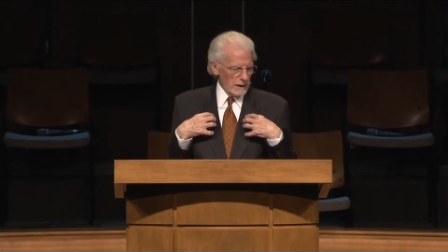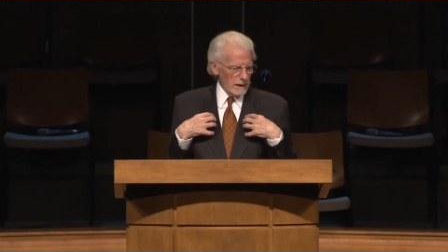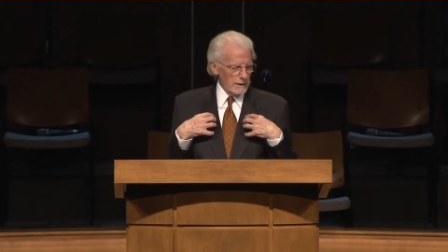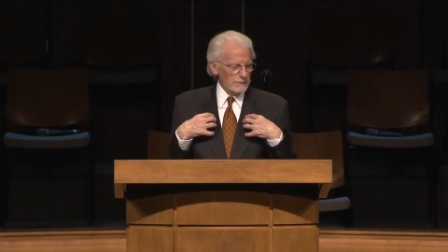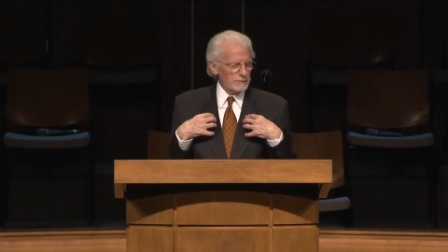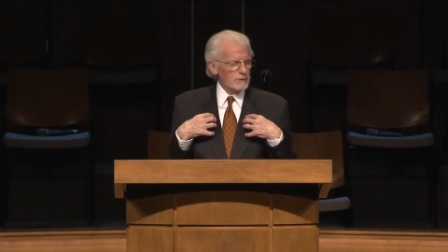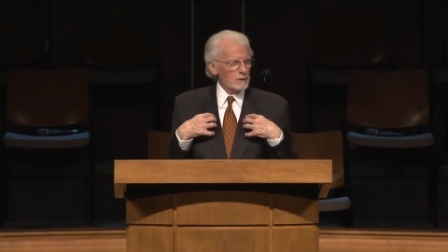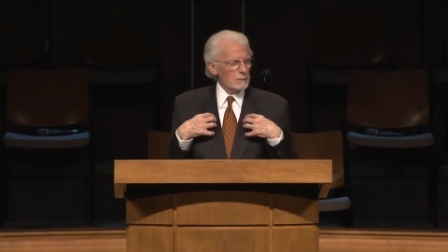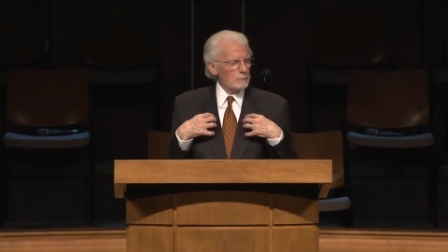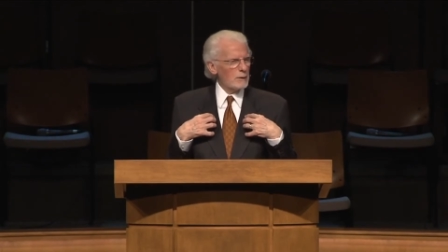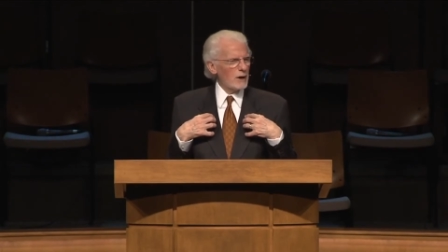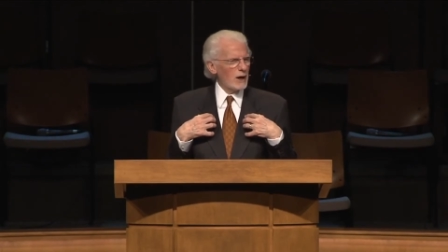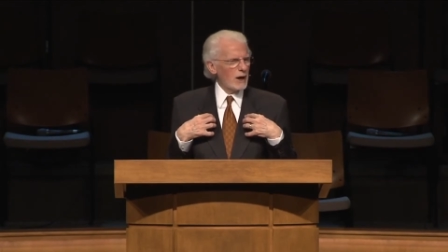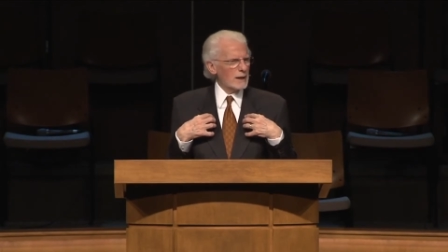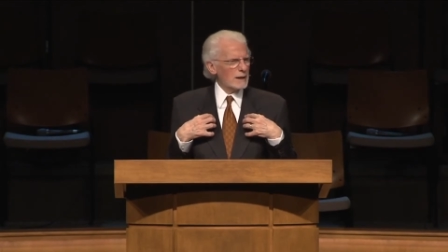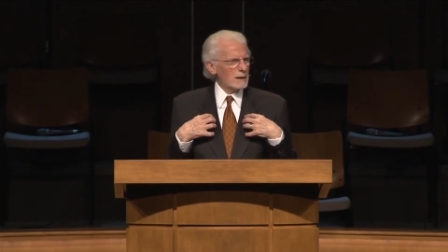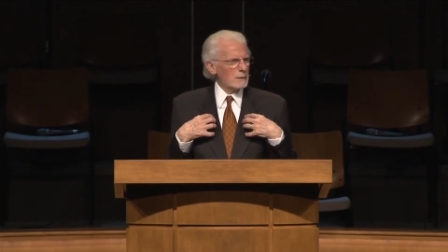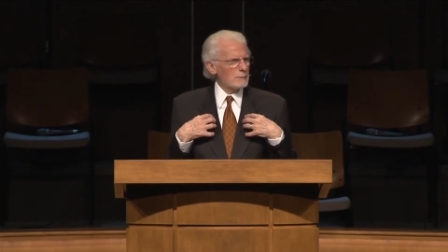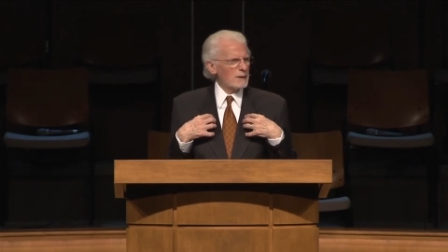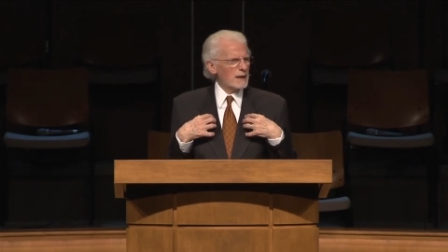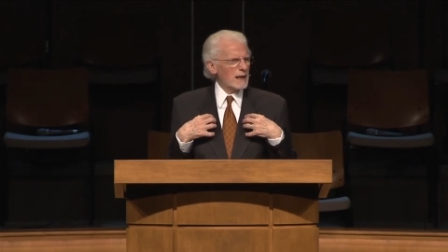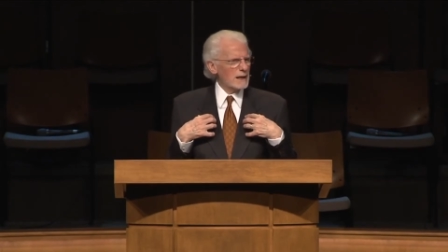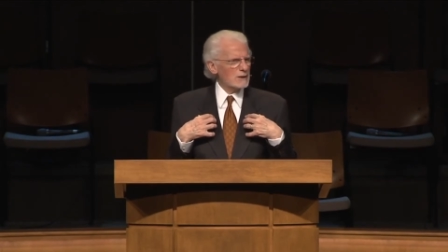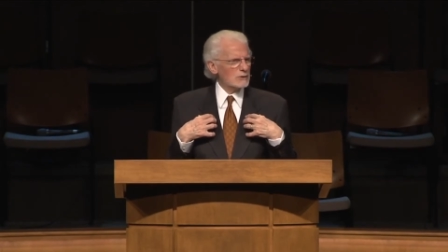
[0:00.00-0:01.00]
if the
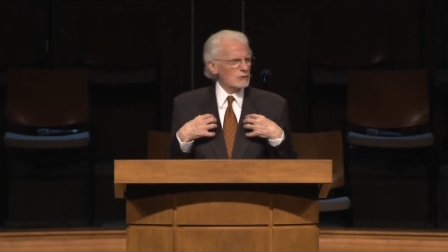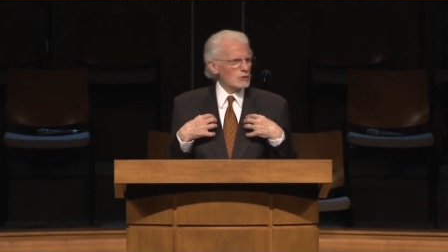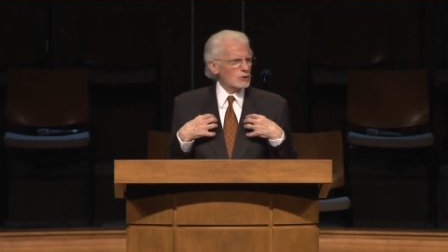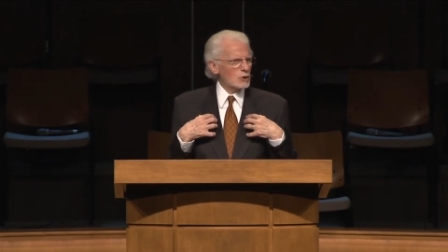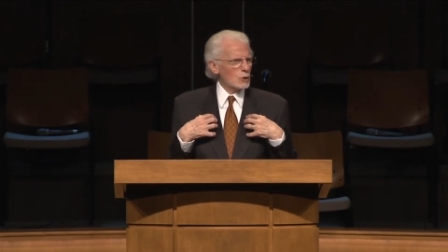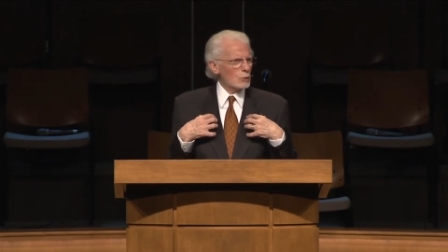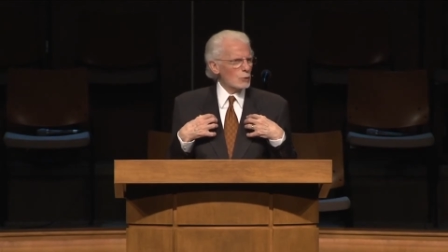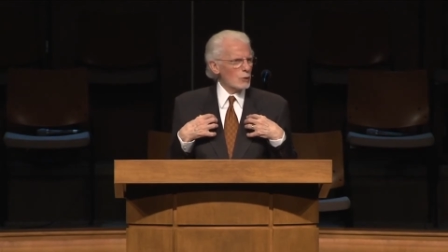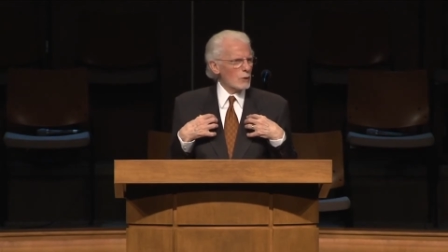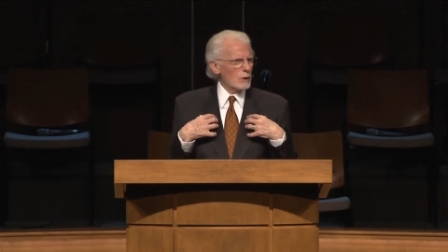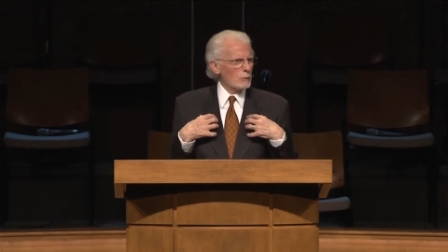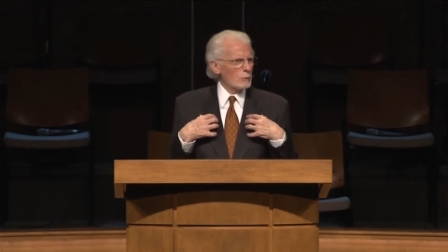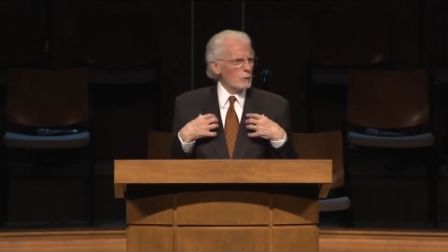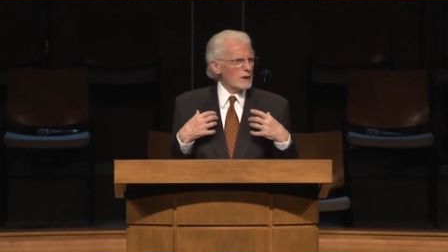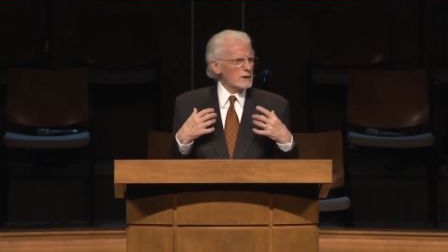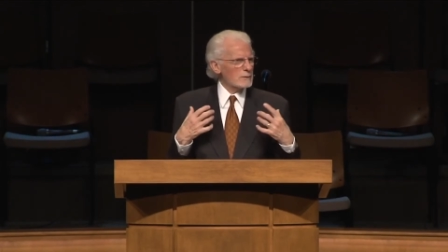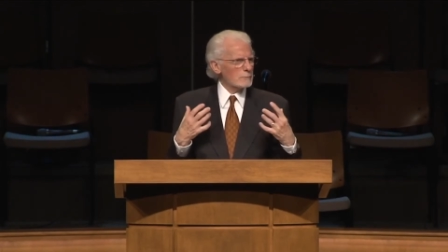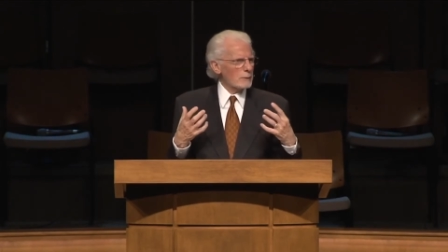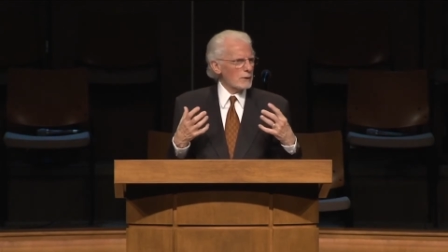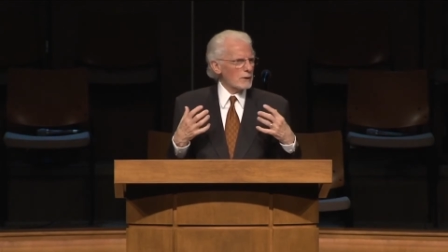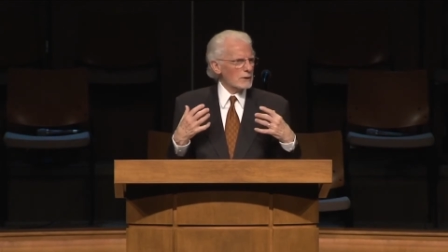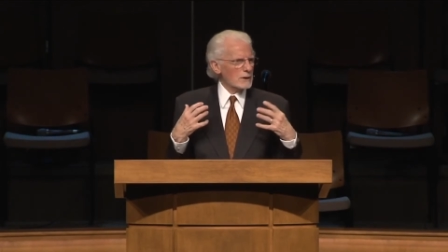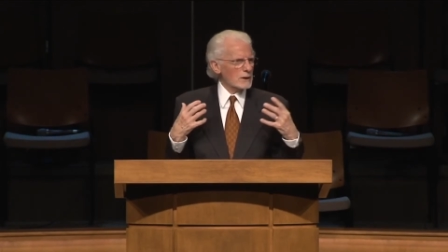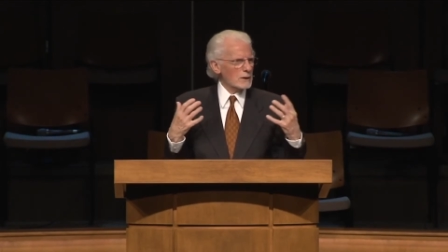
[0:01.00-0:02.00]
body begins to work,
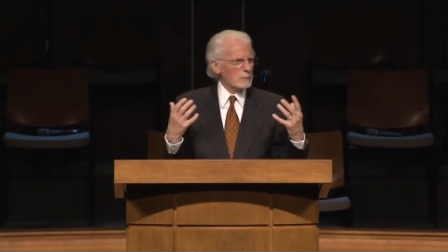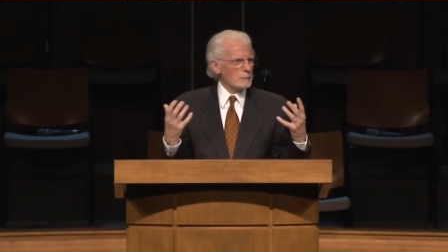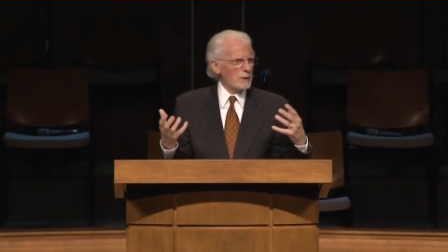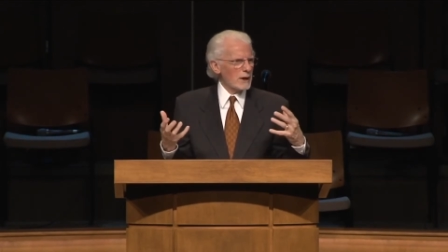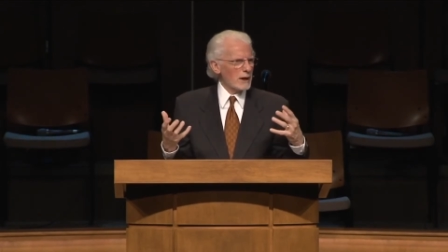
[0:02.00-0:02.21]
one part of the